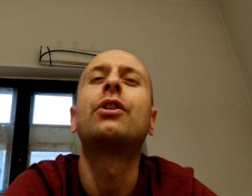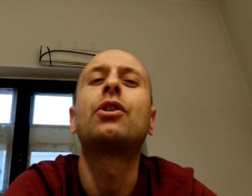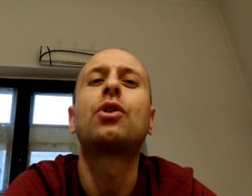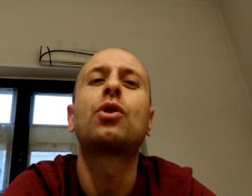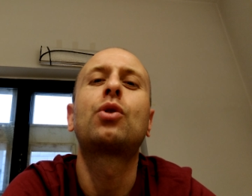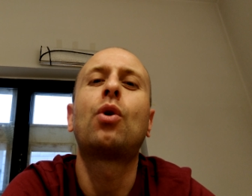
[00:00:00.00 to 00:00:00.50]
the
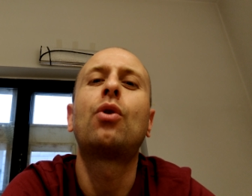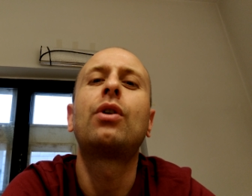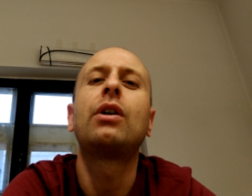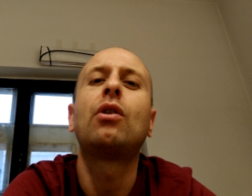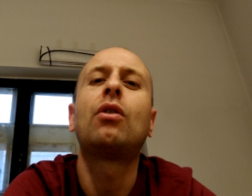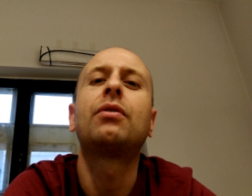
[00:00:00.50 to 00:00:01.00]

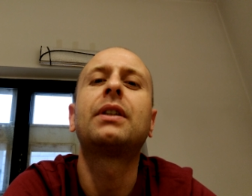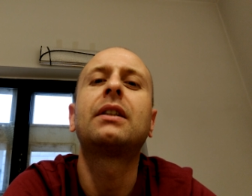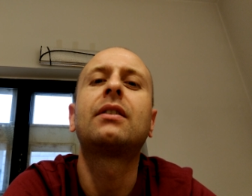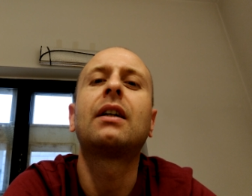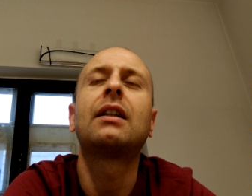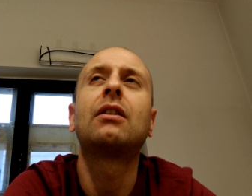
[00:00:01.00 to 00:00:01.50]
story of it
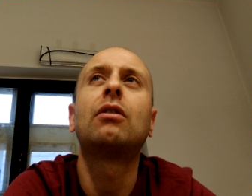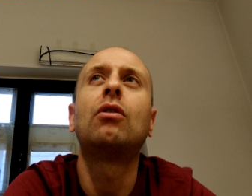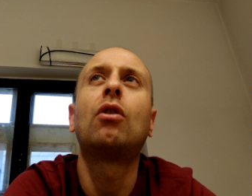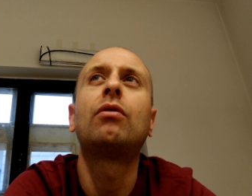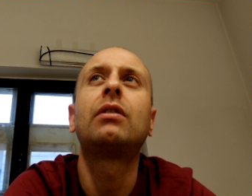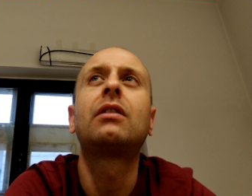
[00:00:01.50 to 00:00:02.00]
and the
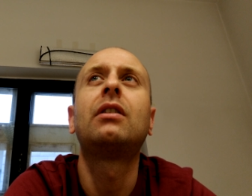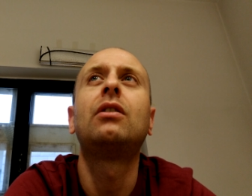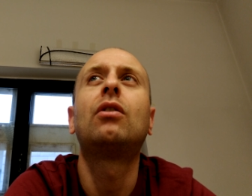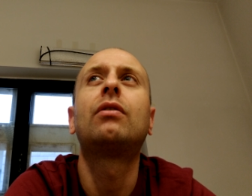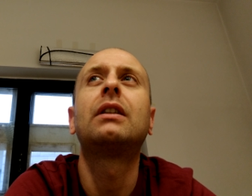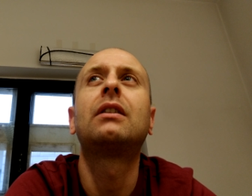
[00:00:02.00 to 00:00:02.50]
novelty
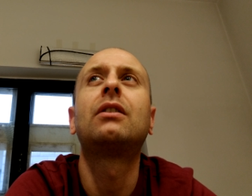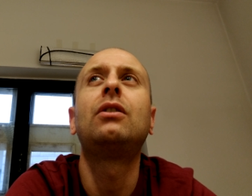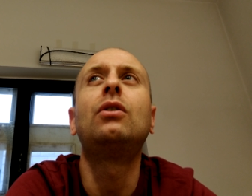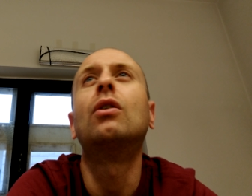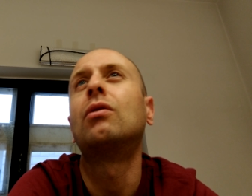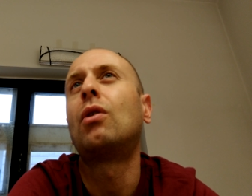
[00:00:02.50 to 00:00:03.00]
of it
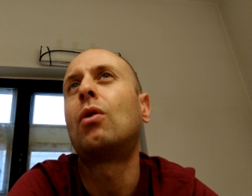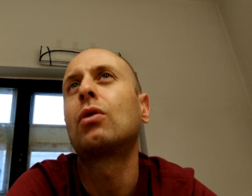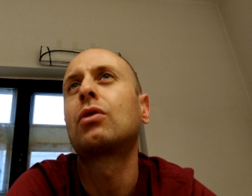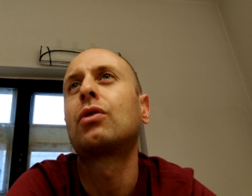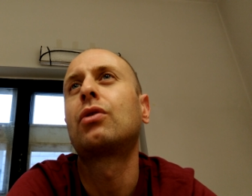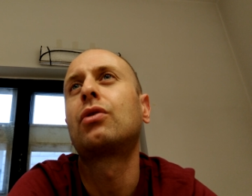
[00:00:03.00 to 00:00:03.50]
you know
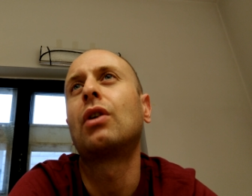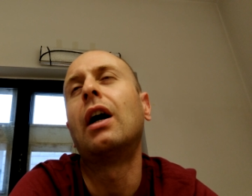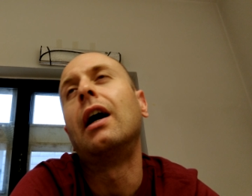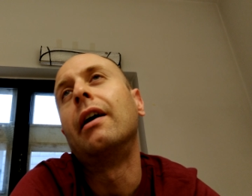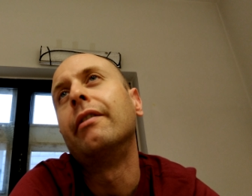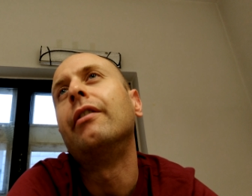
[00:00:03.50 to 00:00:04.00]
orcs
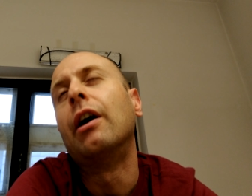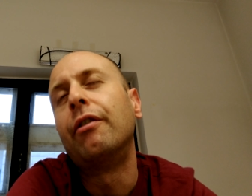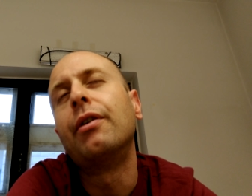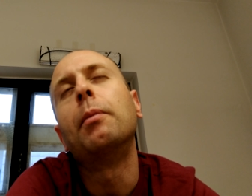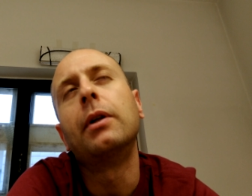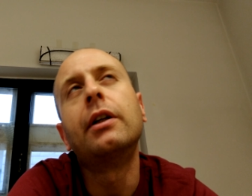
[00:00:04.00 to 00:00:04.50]
uh, we are
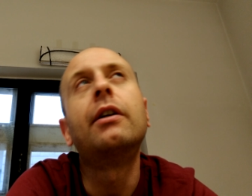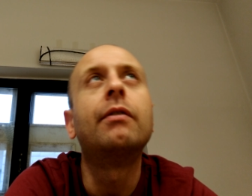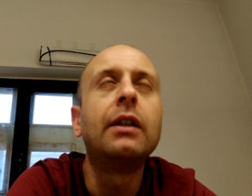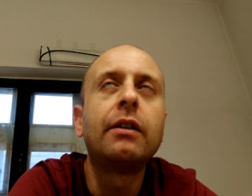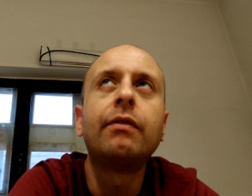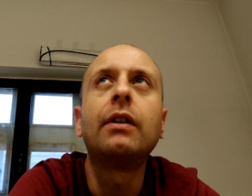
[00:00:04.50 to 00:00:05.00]
familiar
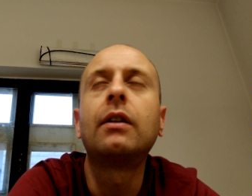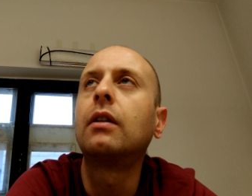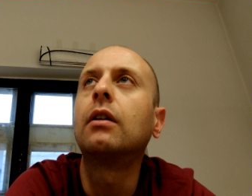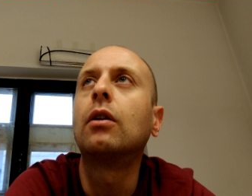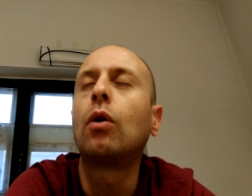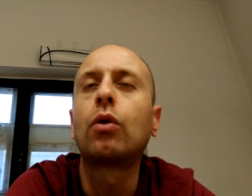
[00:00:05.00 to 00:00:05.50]
with it with
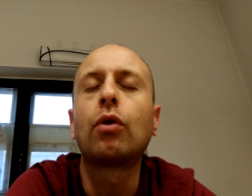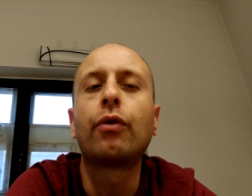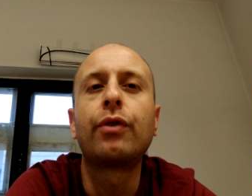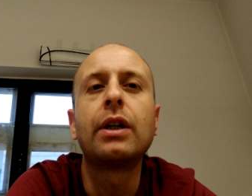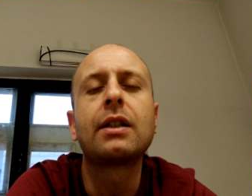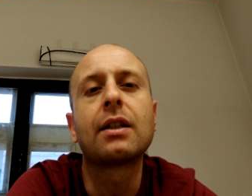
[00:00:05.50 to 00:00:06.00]
the lord of
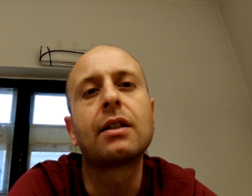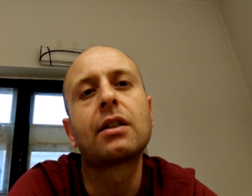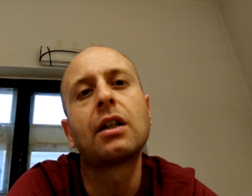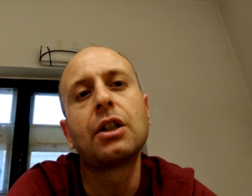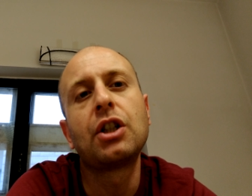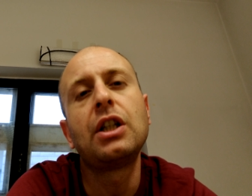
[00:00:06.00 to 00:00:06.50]
rings and
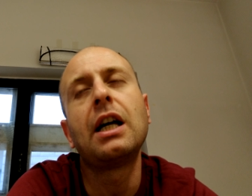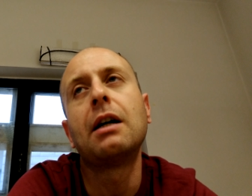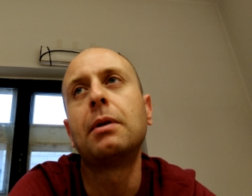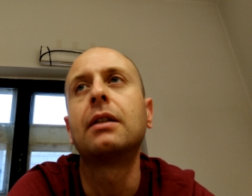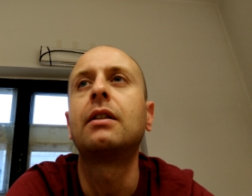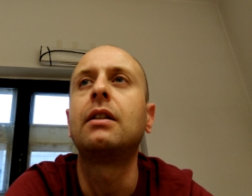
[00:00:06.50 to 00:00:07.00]
such yeah
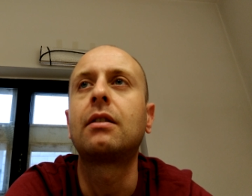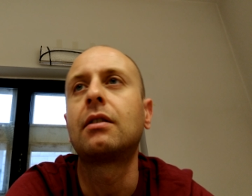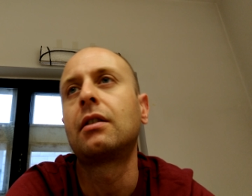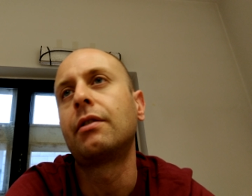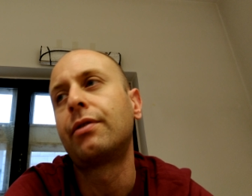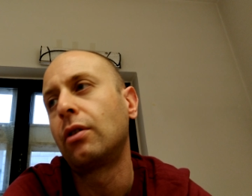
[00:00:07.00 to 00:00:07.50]
but these are
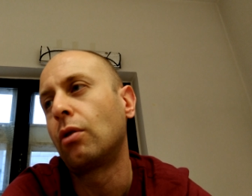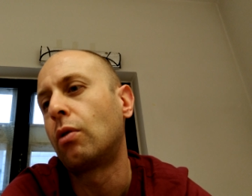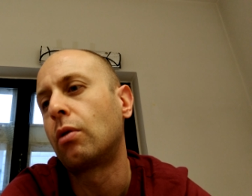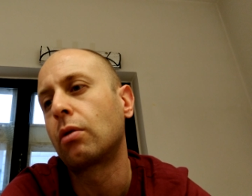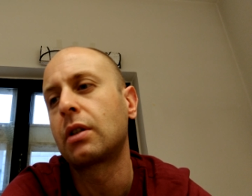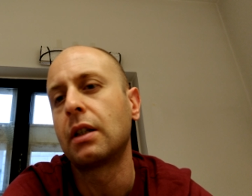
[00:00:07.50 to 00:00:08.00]
different
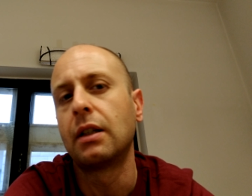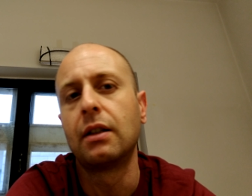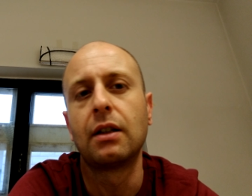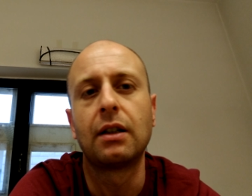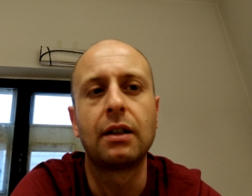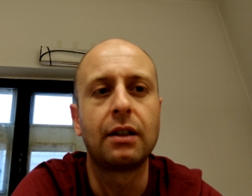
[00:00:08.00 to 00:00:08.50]
orcs
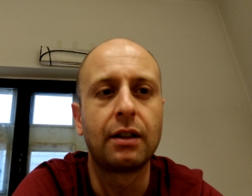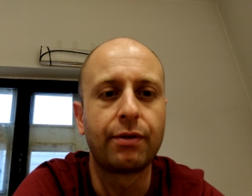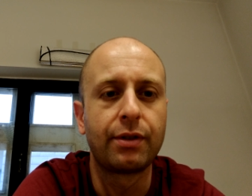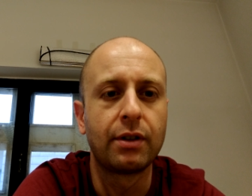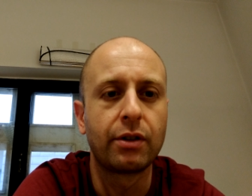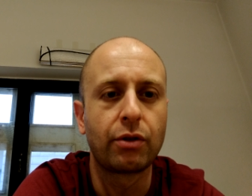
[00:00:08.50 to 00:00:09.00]
and uh,
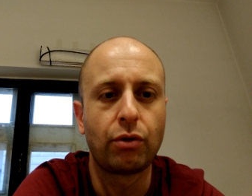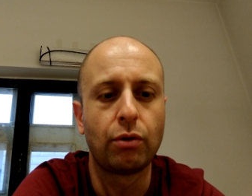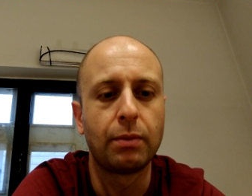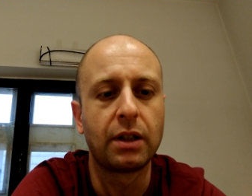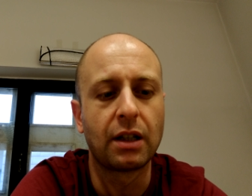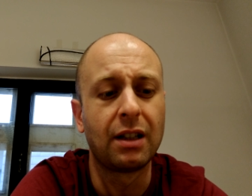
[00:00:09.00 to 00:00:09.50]
different
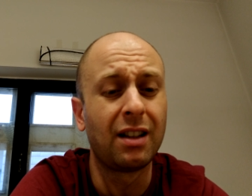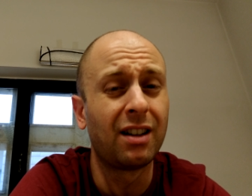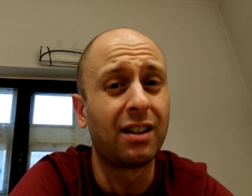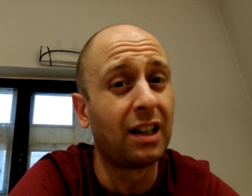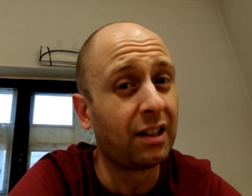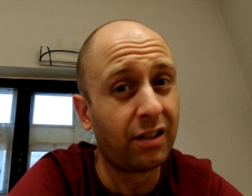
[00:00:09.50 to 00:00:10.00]
humans and
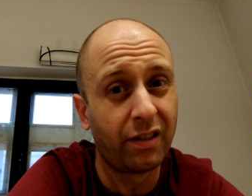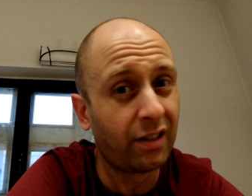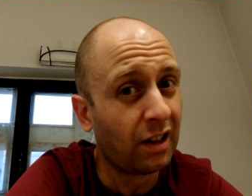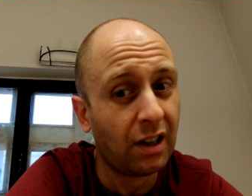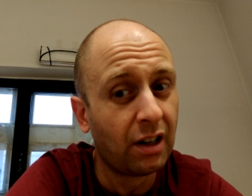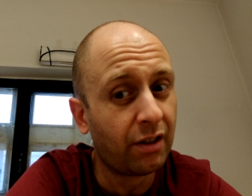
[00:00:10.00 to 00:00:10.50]
there are other
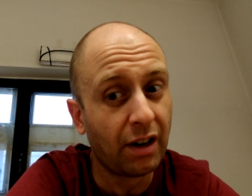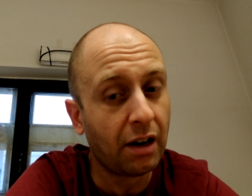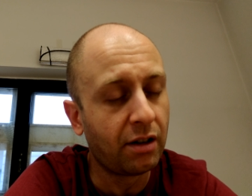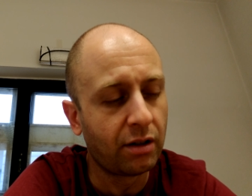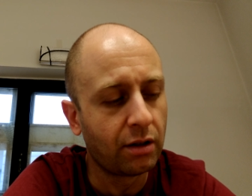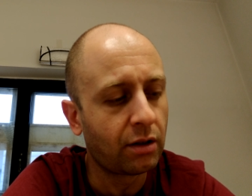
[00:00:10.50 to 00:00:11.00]

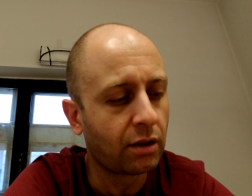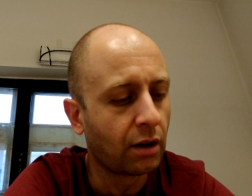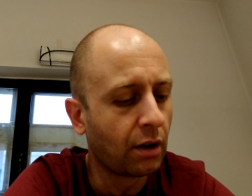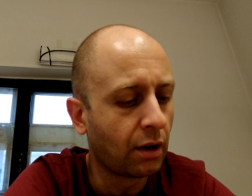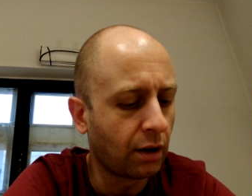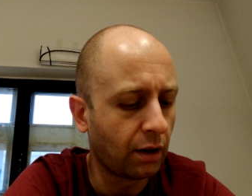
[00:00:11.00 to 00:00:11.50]
races
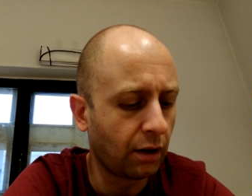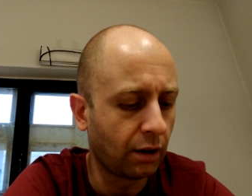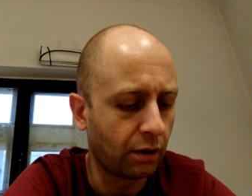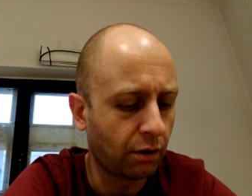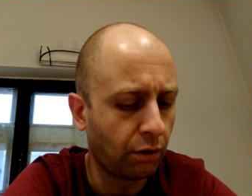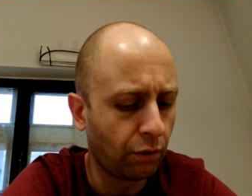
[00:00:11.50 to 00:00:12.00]

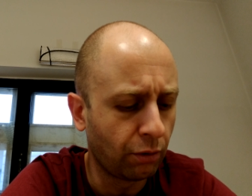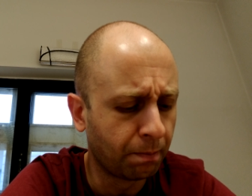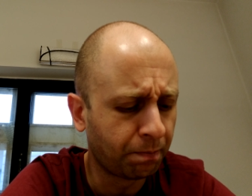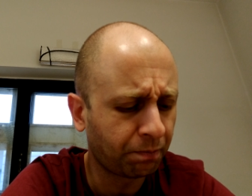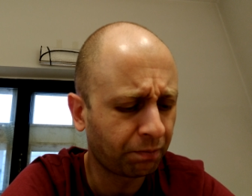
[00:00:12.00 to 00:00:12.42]
uh, to